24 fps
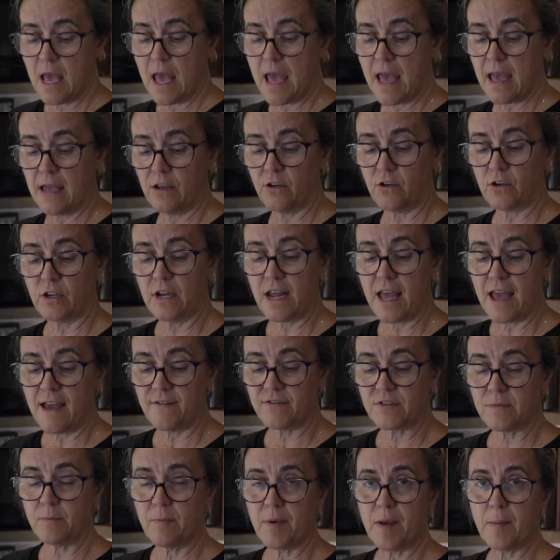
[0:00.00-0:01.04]
and you're going to have
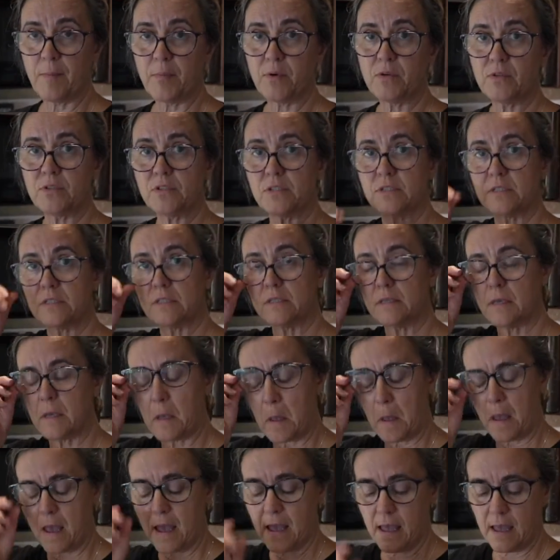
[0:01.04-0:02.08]
some peppers,
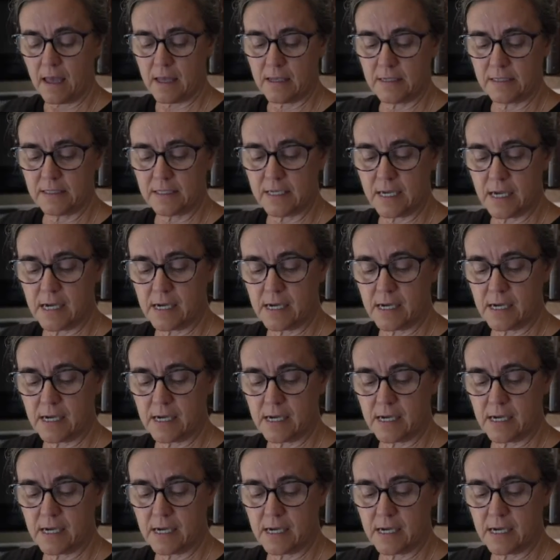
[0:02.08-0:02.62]
and